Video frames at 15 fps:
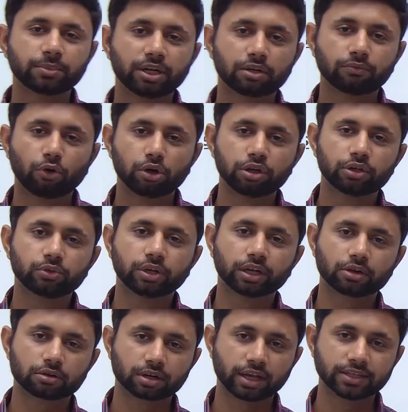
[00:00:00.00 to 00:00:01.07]
want to
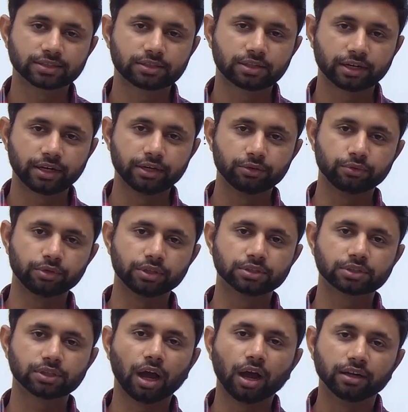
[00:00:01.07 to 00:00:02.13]
recognize trade unions
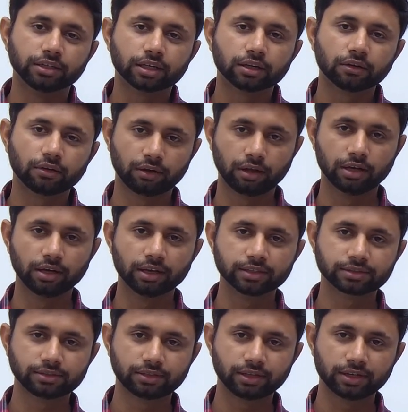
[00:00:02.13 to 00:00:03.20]
until unless
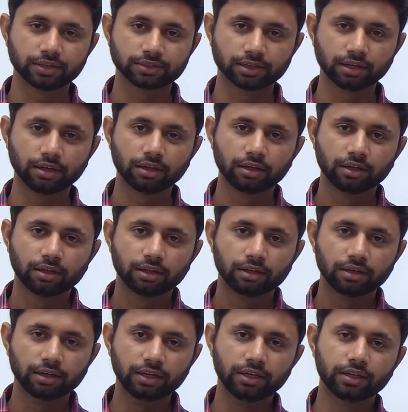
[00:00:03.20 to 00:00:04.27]
there is a
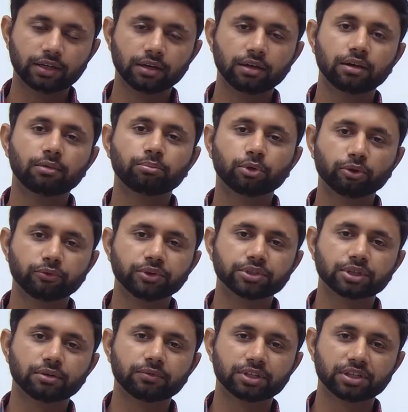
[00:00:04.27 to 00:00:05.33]
legal
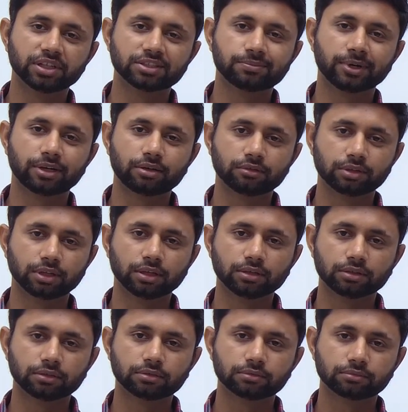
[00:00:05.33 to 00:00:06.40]
provision with respect to their?
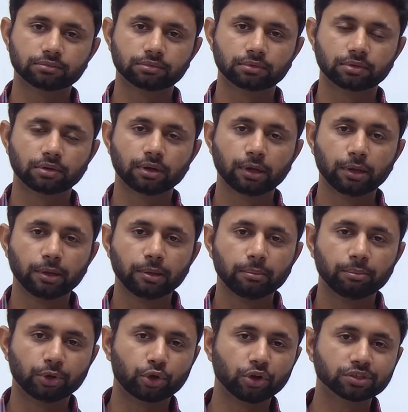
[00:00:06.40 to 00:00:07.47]

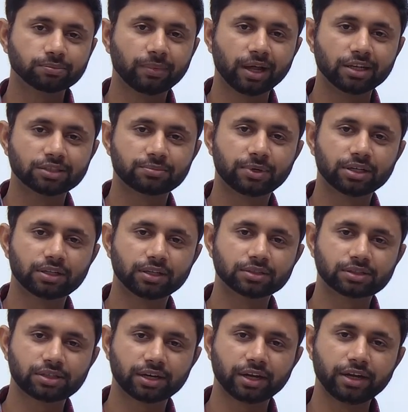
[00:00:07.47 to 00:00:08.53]
because management thinks
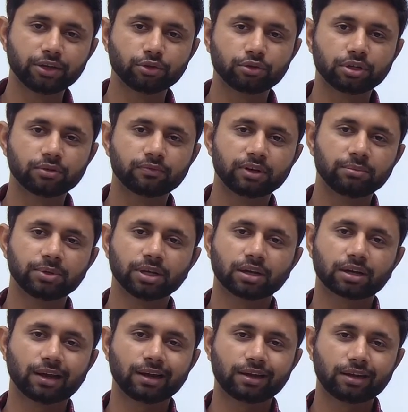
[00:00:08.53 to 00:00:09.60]
trade union will be a
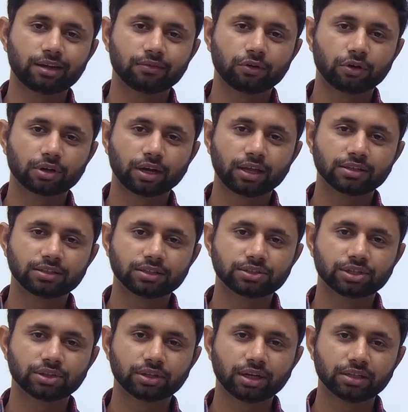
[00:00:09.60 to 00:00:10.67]
collective
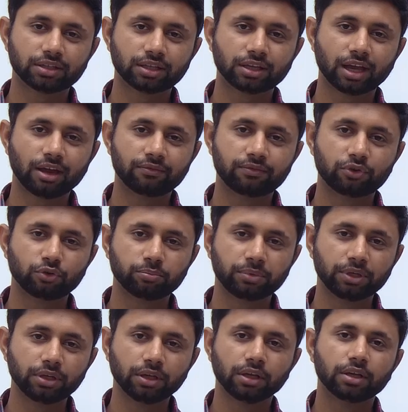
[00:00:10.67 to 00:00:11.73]
organization that they have to
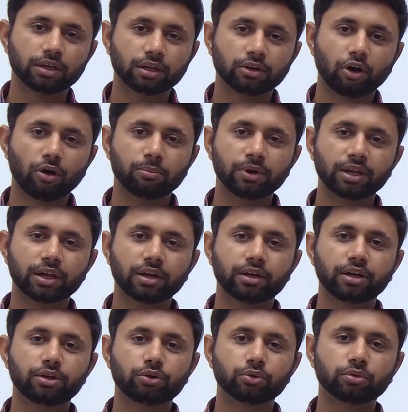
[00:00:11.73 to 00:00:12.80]
be
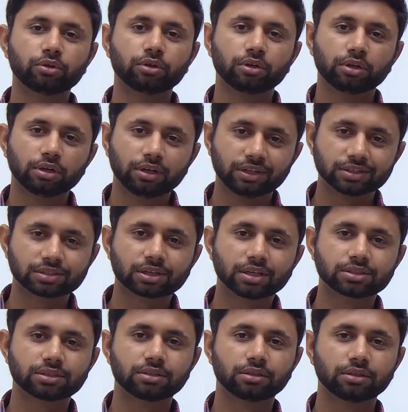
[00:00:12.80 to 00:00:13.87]
obligated to
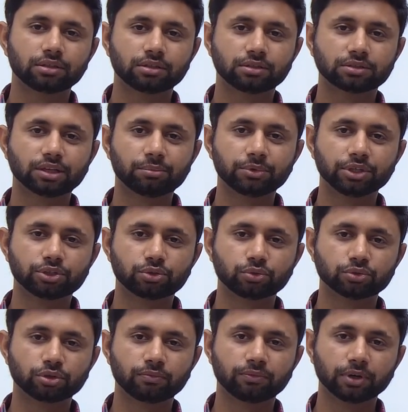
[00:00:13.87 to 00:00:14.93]
discuss some issues
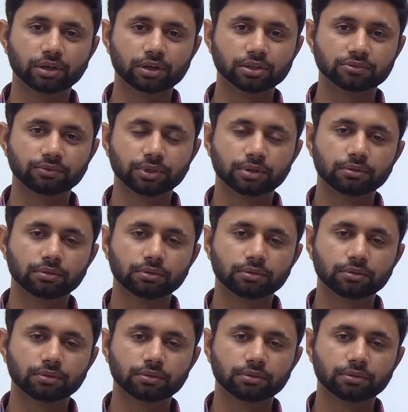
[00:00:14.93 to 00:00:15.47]
of workers with.